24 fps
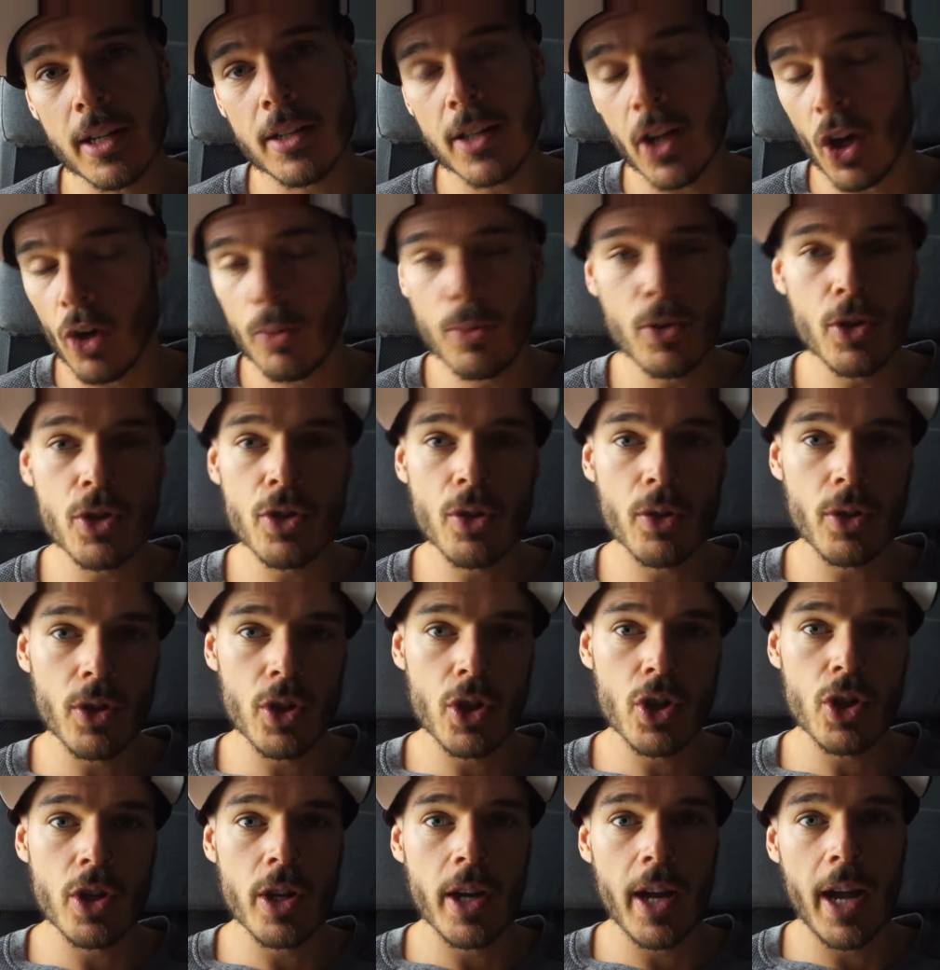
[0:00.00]
to help you sort your
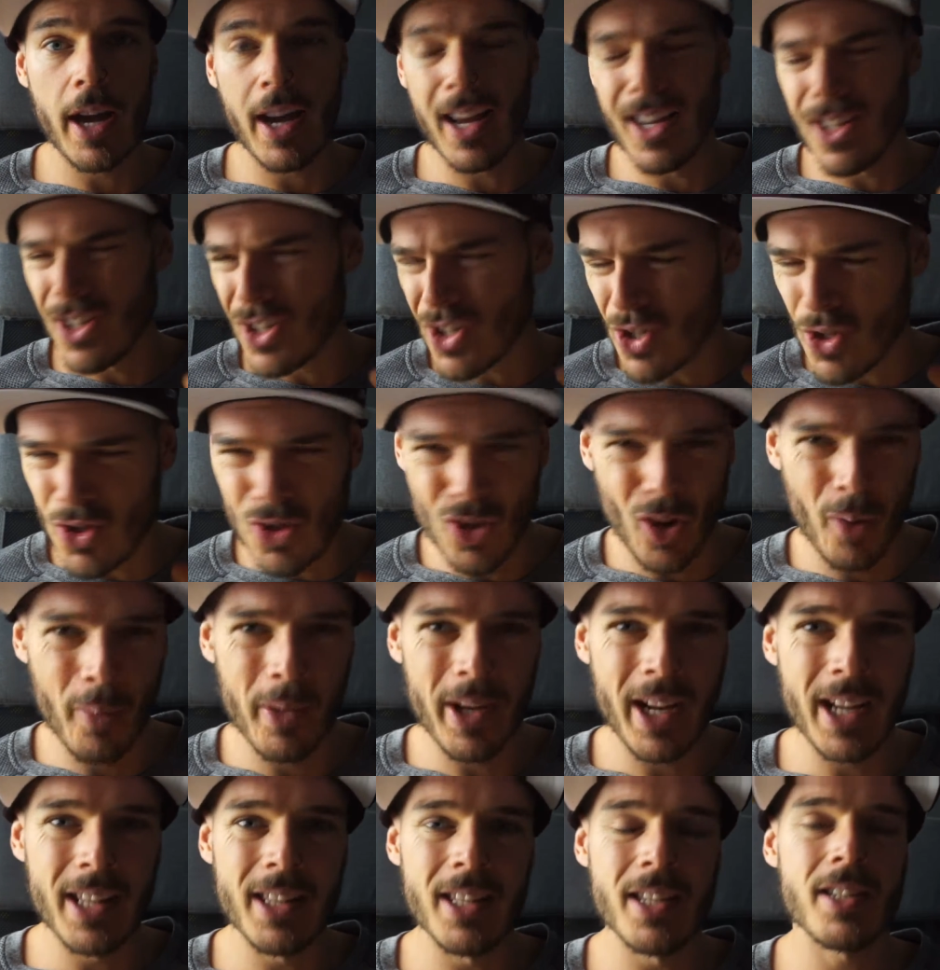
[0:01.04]
shit out and just
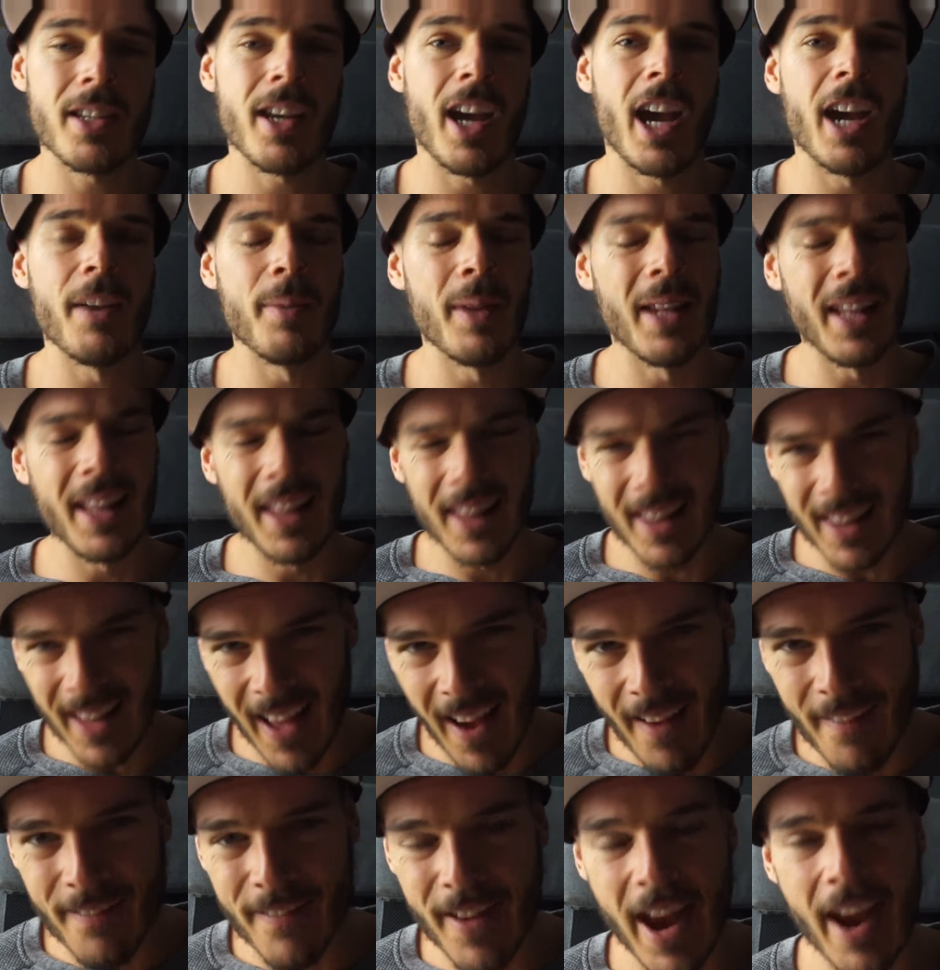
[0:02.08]
dominate this game and
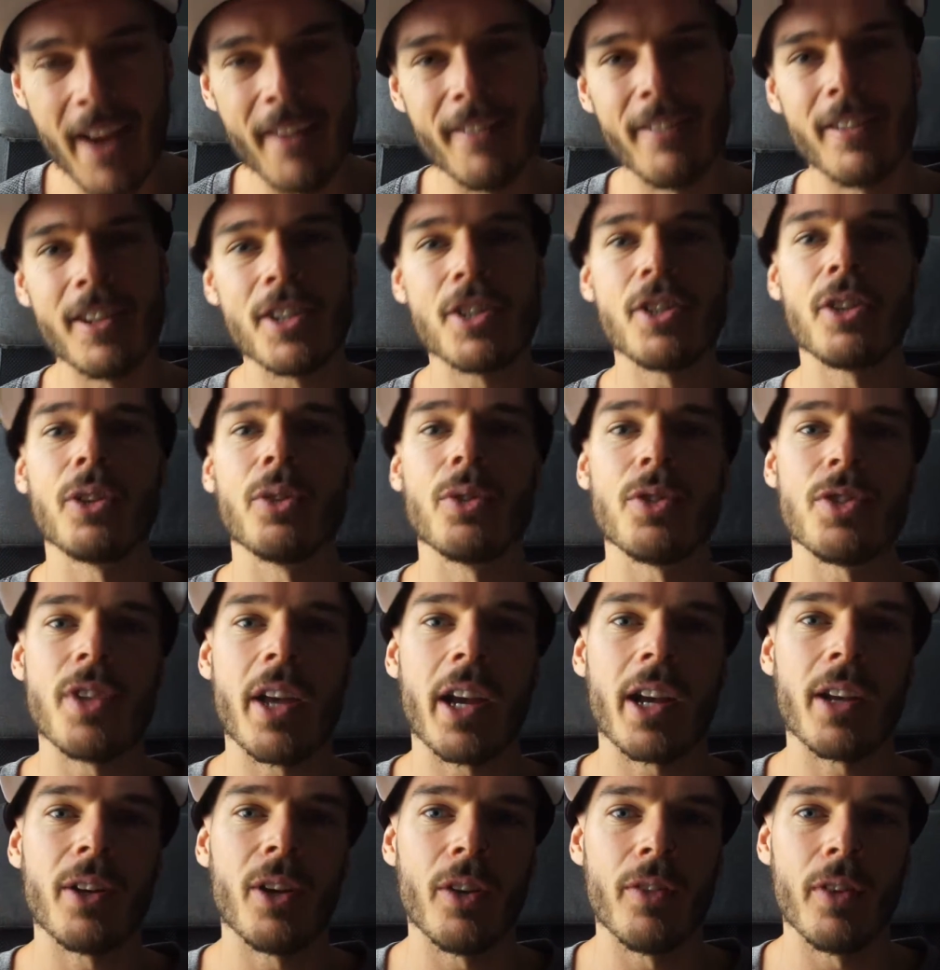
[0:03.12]
love every single
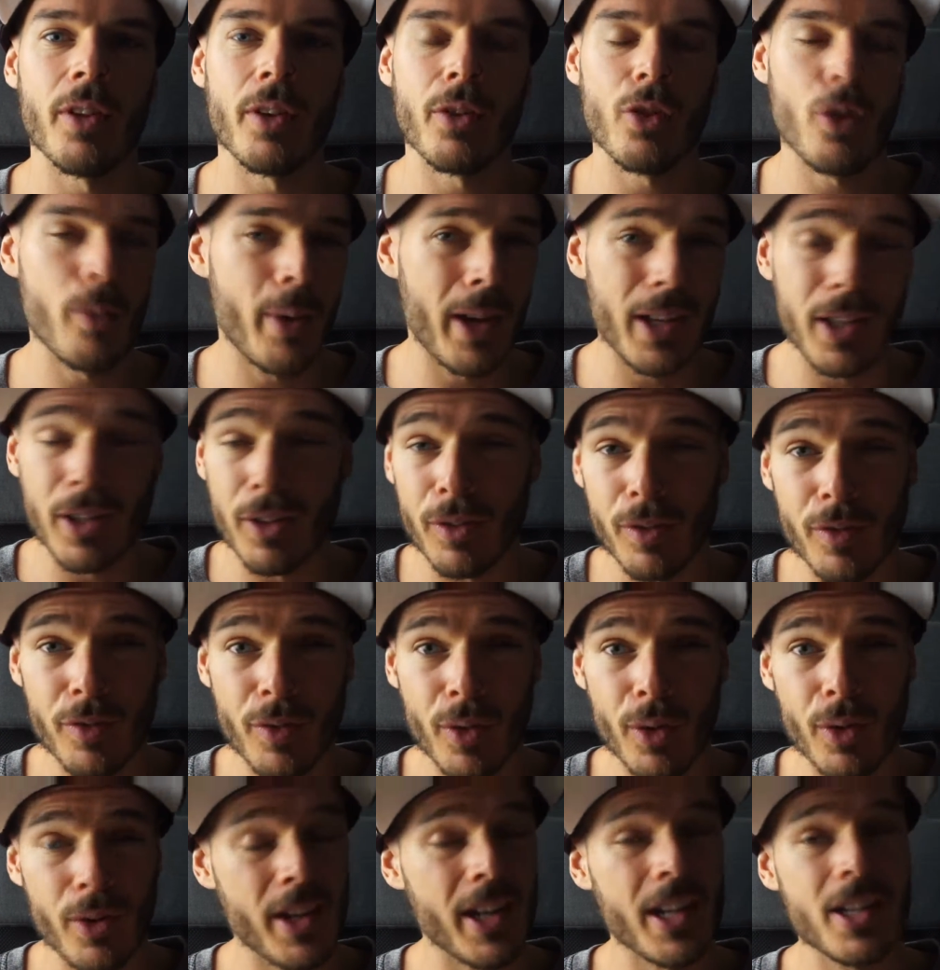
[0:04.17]
second of it through making
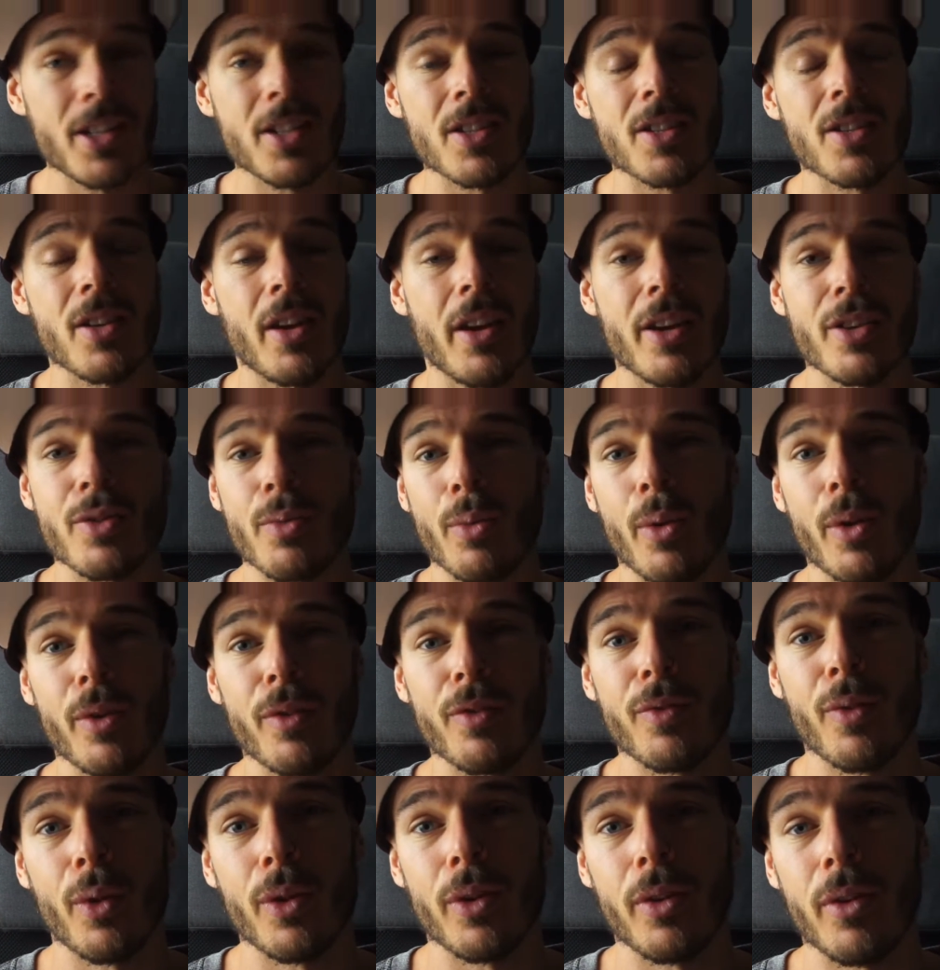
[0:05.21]
food and exercise work
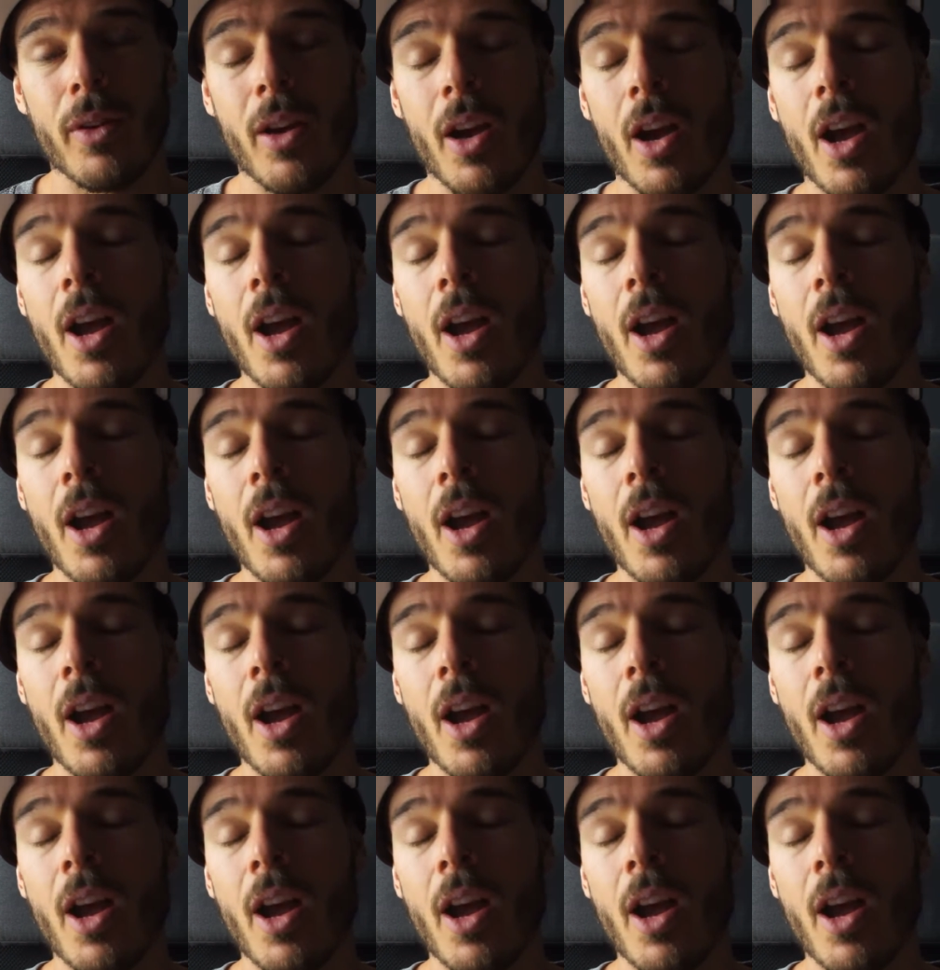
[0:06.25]
for you.